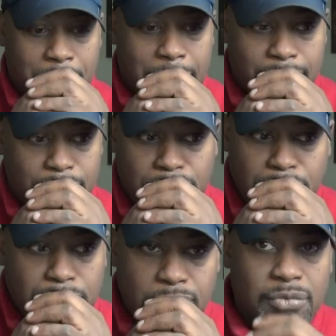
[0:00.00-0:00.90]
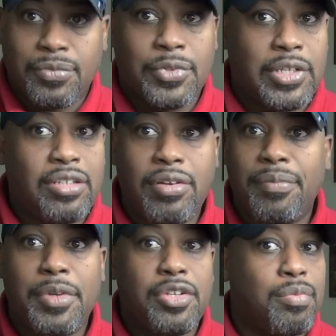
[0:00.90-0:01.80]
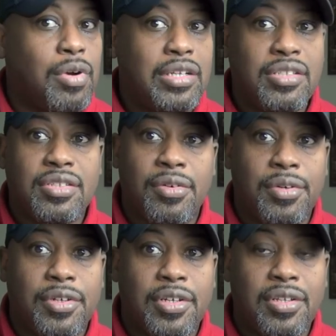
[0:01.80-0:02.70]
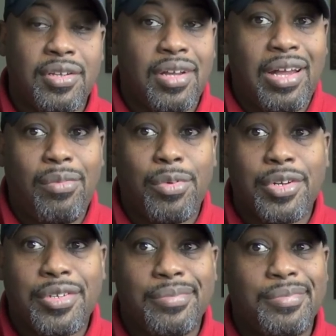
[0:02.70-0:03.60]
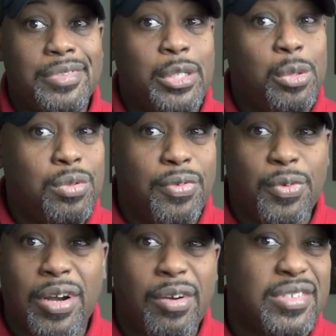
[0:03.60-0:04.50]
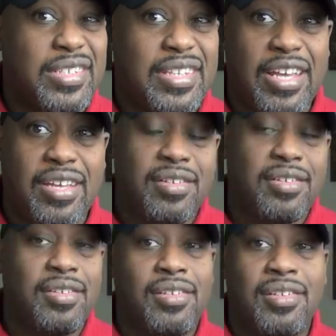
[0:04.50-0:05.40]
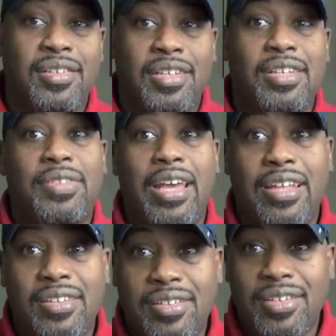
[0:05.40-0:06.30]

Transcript: but when I don't have major projects going on, I work two to four hours a day, if that.